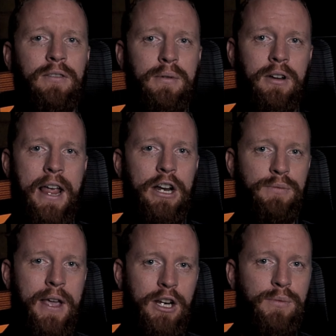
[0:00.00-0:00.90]
from your cash
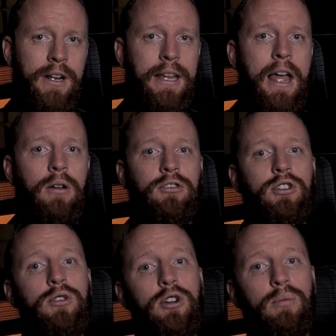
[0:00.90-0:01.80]
management account
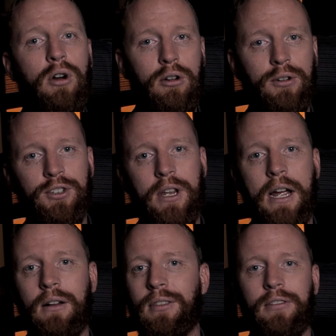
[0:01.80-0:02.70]
to your brokerage
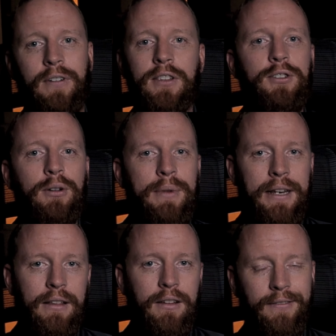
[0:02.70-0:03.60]
account, the funds are
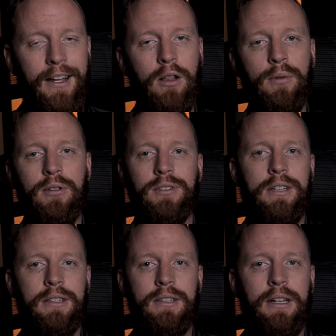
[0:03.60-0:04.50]
immediately available
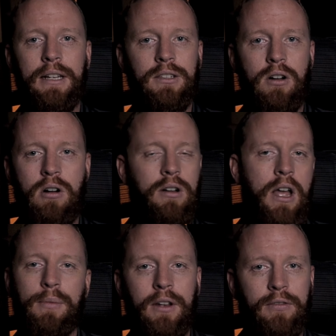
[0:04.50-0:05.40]
since it's all
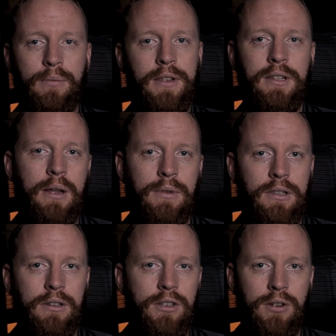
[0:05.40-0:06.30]
coming from the same
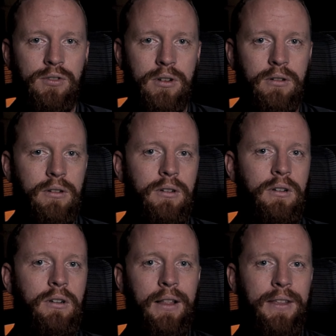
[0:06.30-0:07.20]
institution.
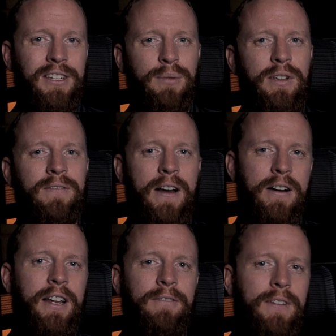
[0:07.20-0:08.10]
This can be
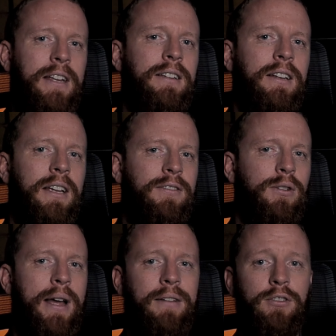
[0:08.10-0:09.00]
very convenient if
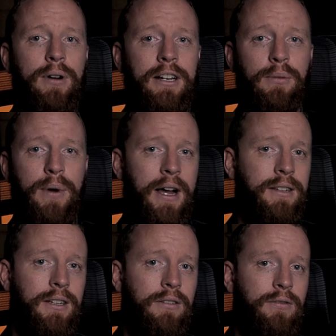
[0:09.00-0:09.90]
you have direct
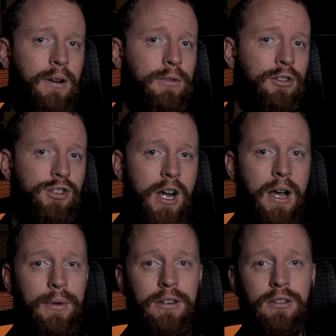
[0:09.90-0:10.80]
deposit from your
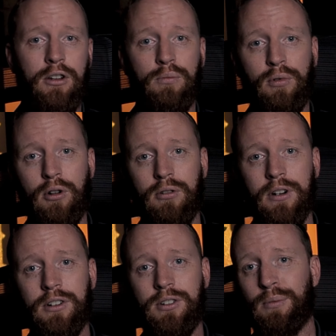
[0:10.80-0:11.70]
job into your
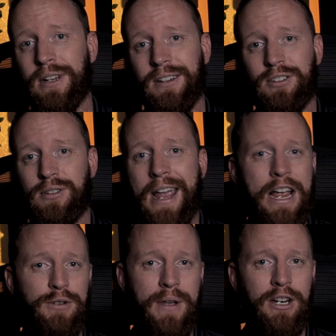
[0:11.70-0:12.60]
brokerage because your
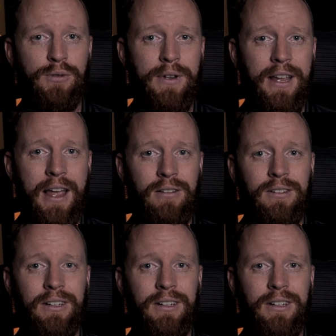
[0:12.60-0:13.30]
cash management account